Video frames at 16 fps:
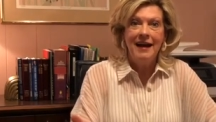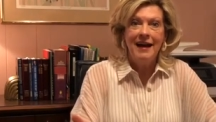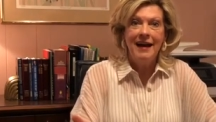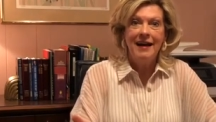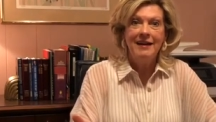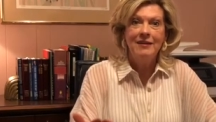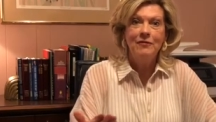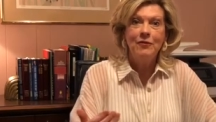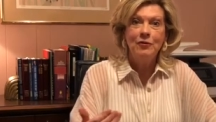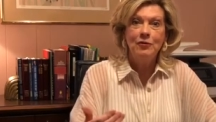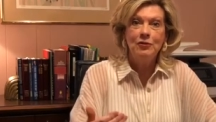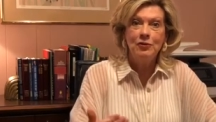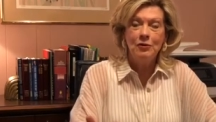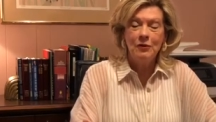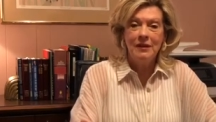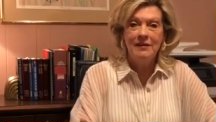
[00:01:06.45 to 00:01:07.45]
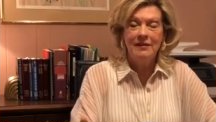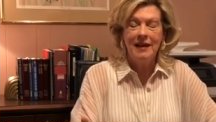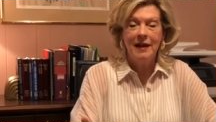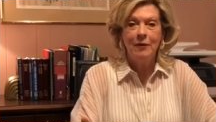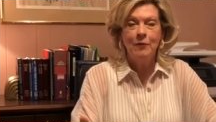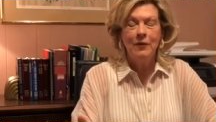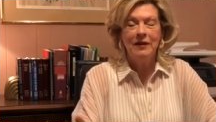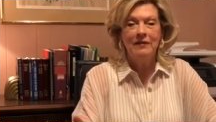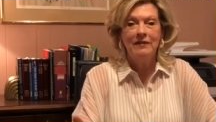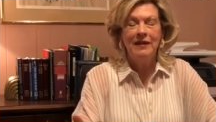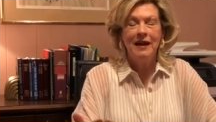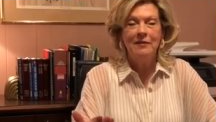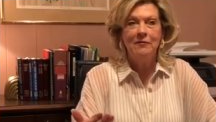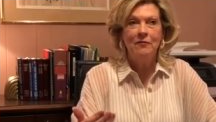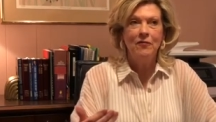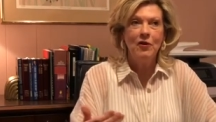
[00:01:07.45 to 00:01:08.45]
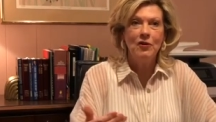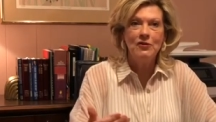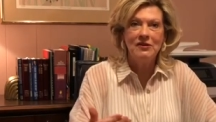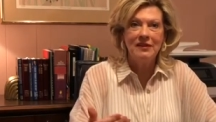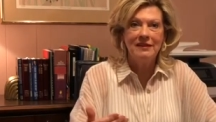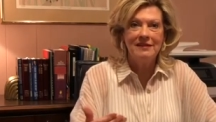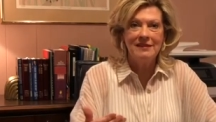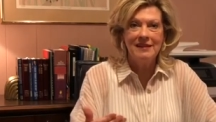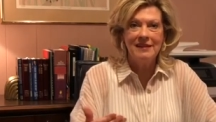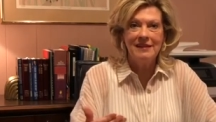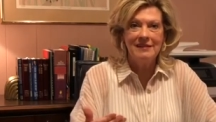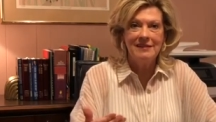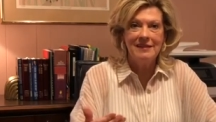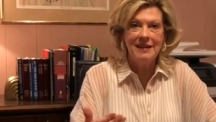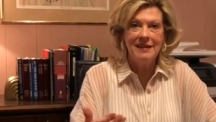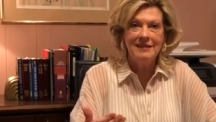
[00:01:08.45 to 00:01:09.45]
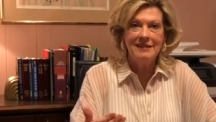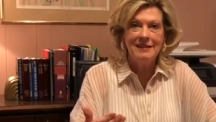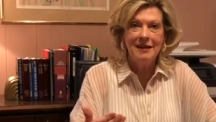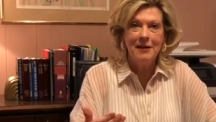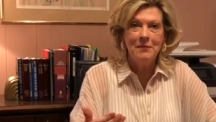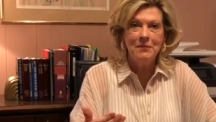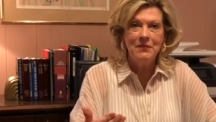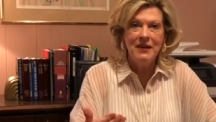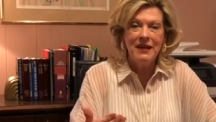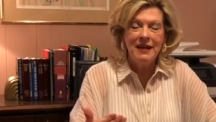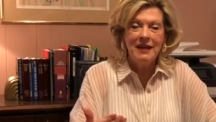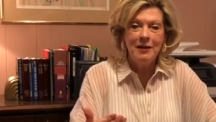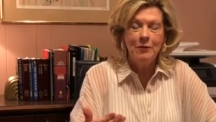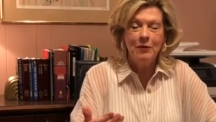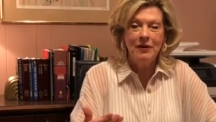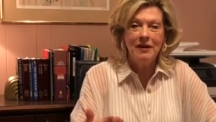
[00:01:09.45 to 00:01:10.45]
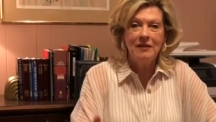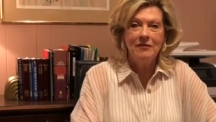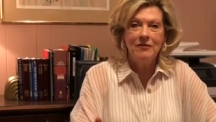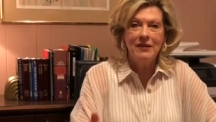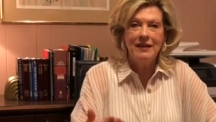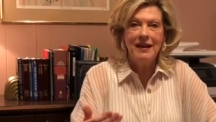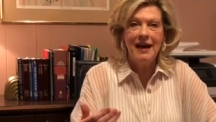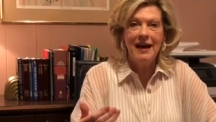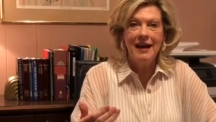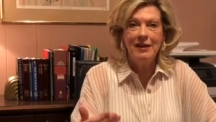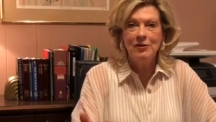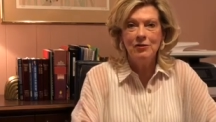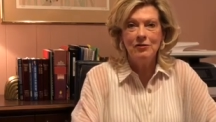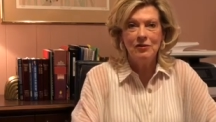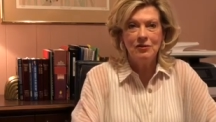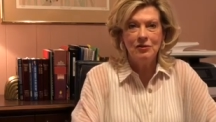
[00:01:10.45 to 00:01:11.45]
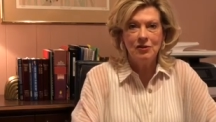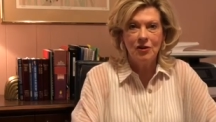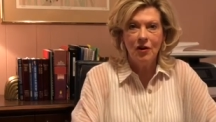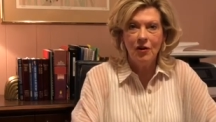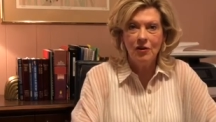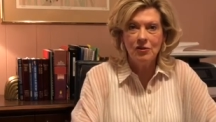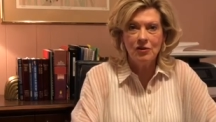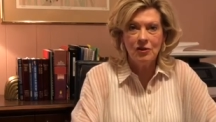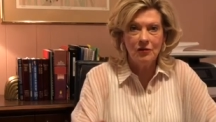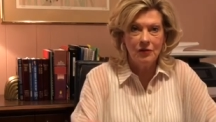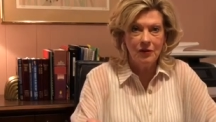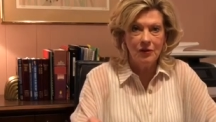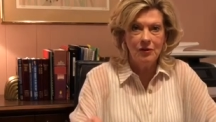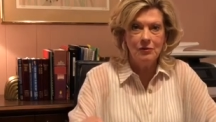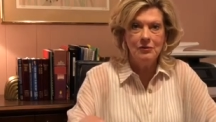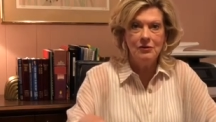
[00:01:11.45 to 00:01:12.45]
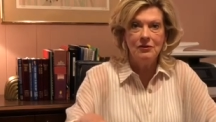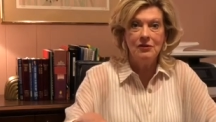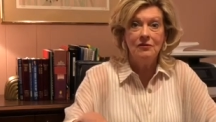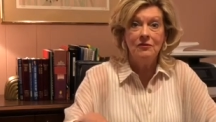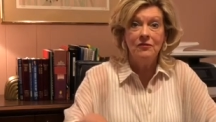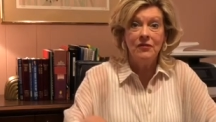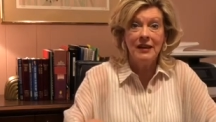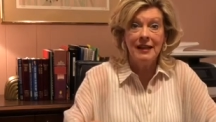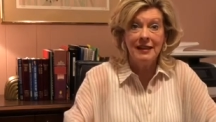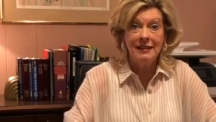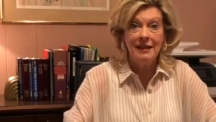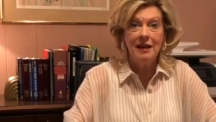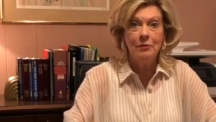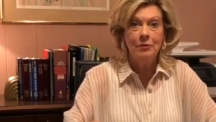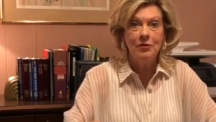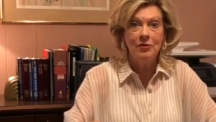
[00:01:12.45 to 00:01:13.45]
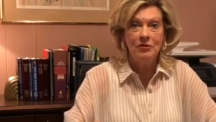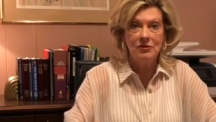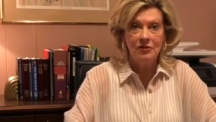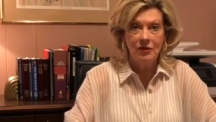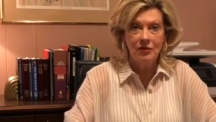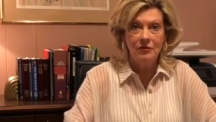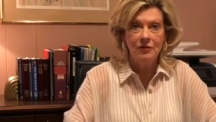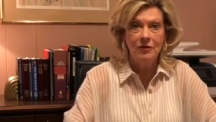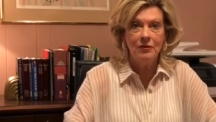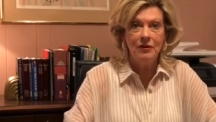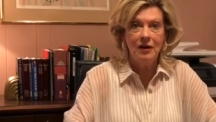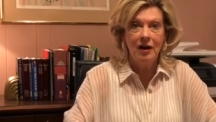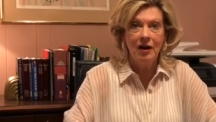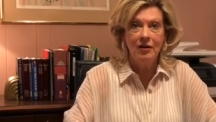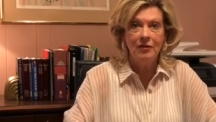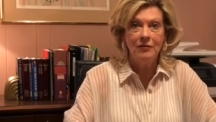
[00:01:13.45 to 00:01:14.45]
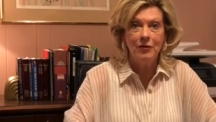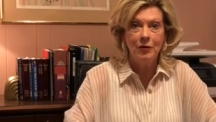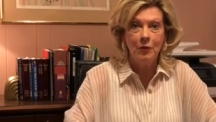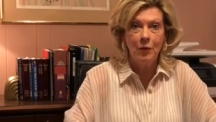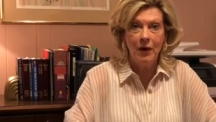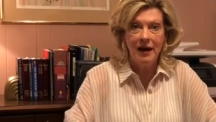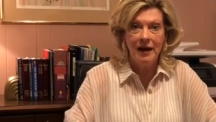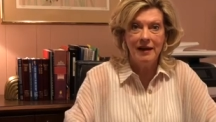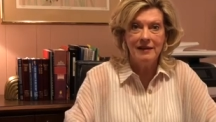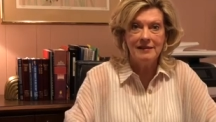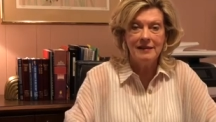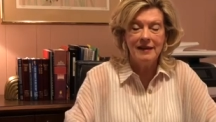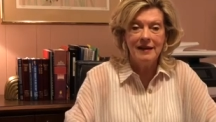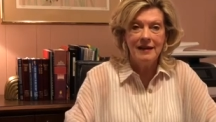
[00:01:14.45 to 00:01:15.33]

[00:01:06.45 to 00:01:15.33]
And if you're doing that, when that verse that says that uh, He will give angels in charge over you to defend and preserve you in all of your ways,